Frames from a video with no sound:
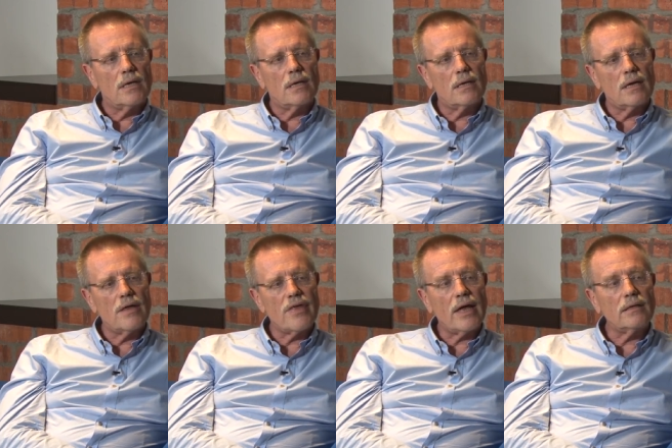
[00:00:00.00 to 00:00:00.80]

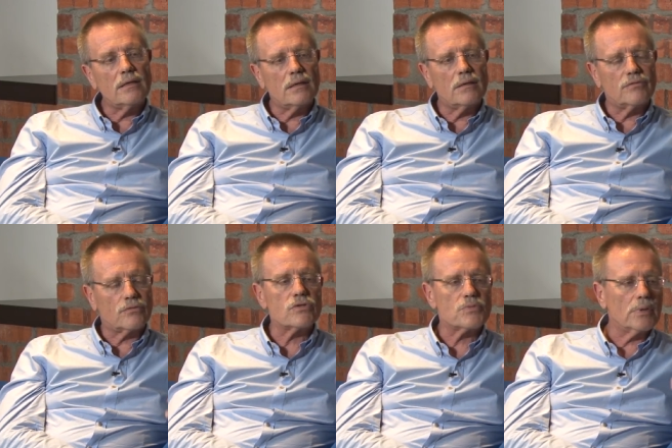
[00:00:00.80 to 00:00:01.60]
And then,
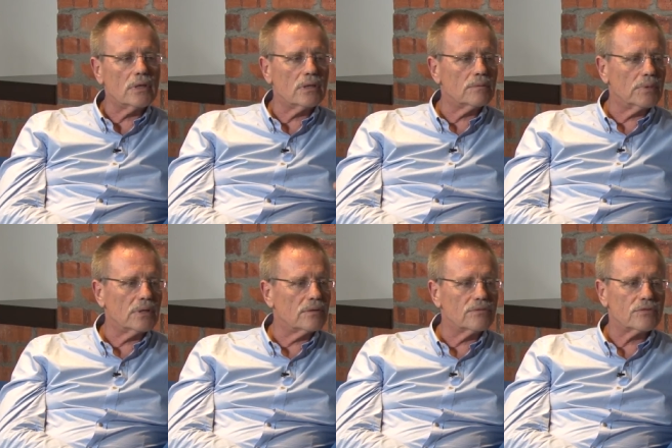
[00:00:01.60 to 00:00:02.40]
of course, be
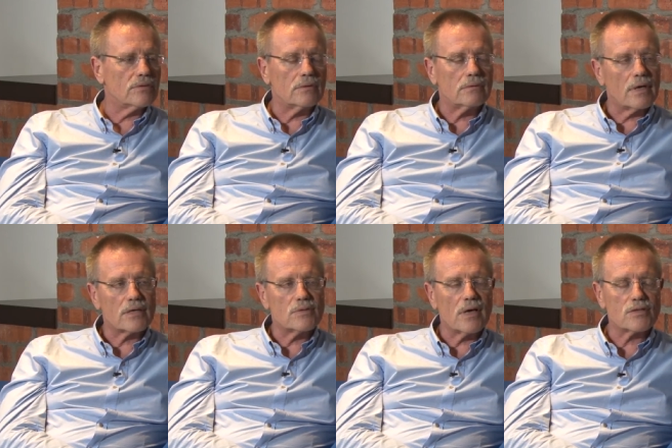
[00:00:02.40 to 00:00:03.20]
you know,
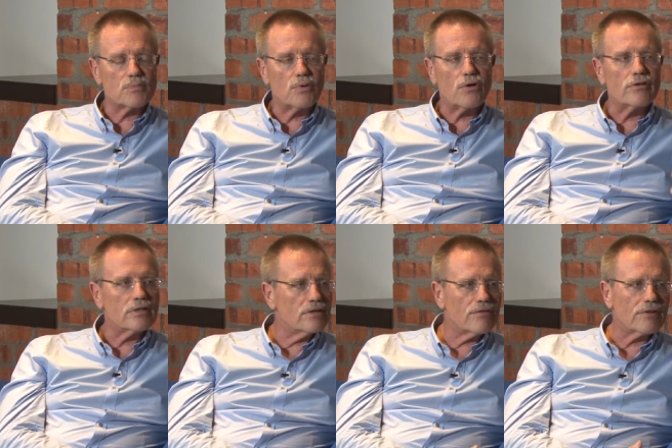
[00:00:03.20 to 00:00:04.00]

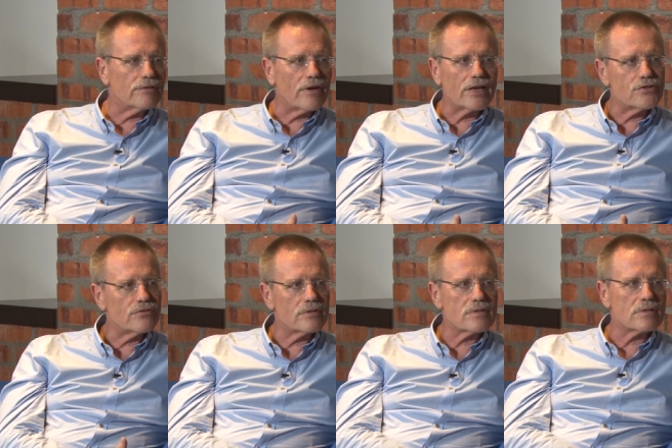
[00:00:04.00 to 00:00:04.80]
explorative,
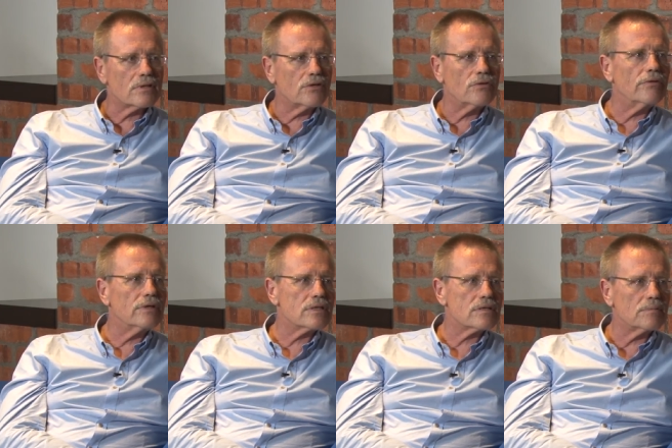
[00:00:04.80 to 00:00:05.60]
adventurous,
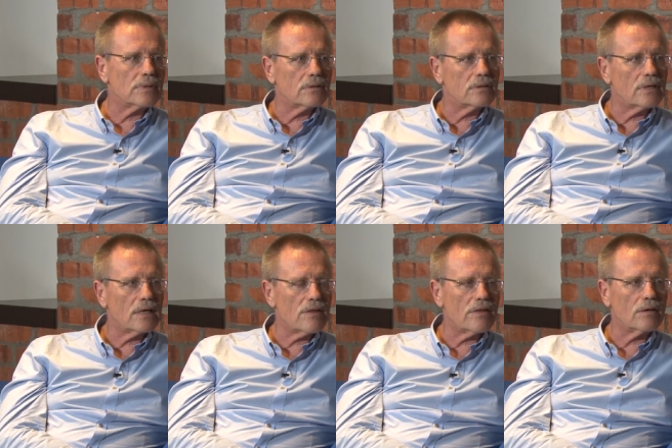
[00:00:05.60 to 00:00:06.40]
curious about
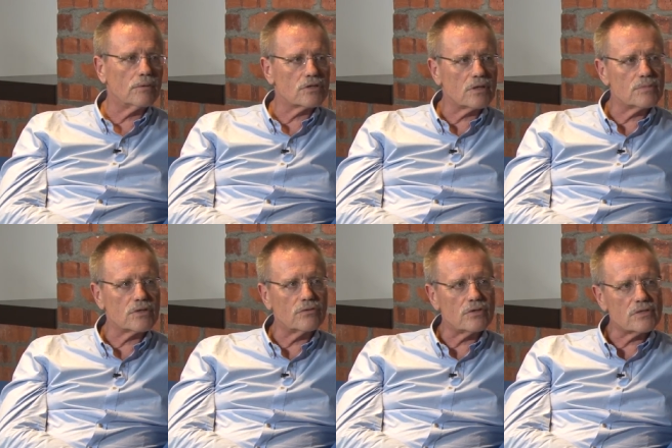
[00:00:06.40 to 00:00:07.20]
anything which
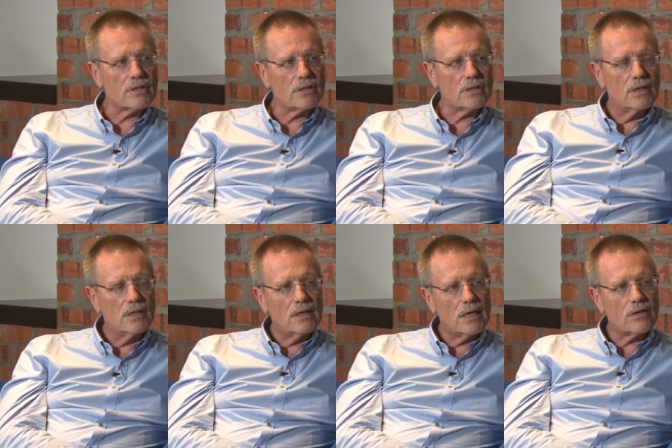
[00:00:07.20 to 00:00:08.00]
comes across
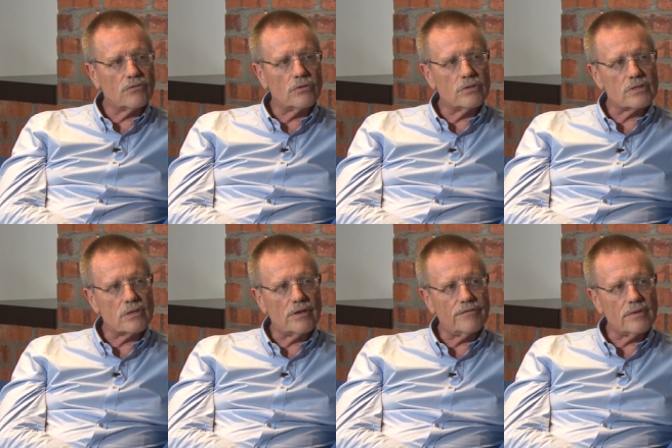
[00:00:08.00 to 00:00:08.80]
and grow
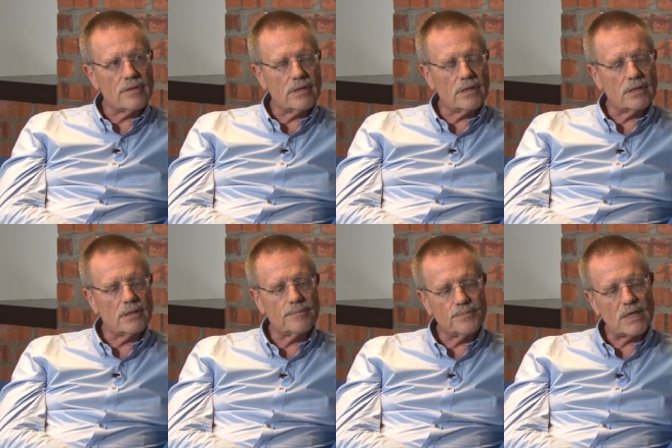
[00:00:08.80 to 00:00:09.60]
yourself with the